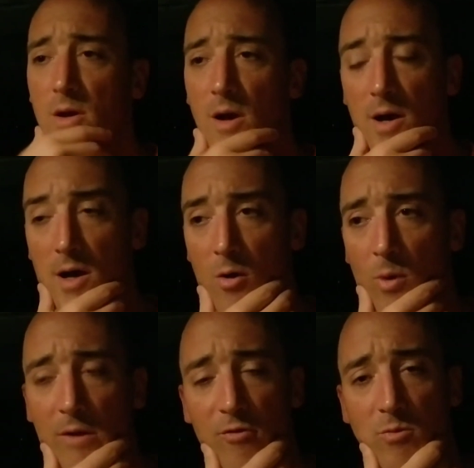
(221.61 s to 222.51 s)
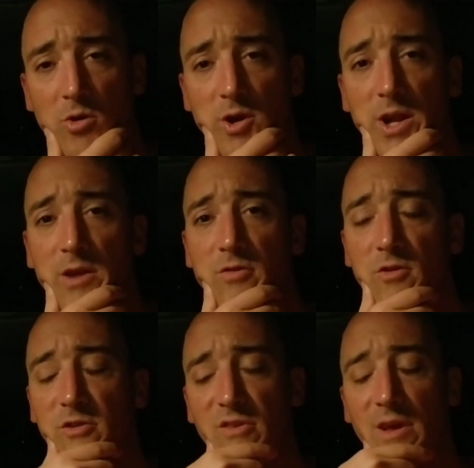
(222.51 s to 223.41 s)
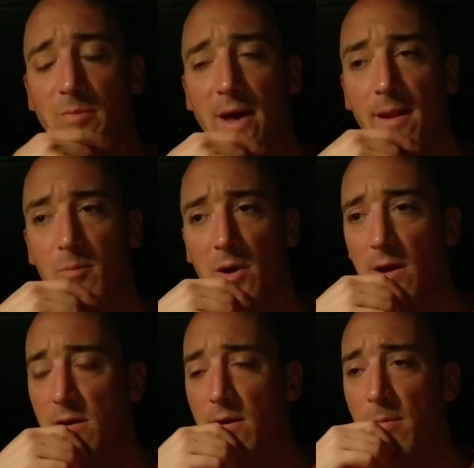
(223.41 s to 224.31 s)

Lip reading: away from your knee. So just keep that in mind.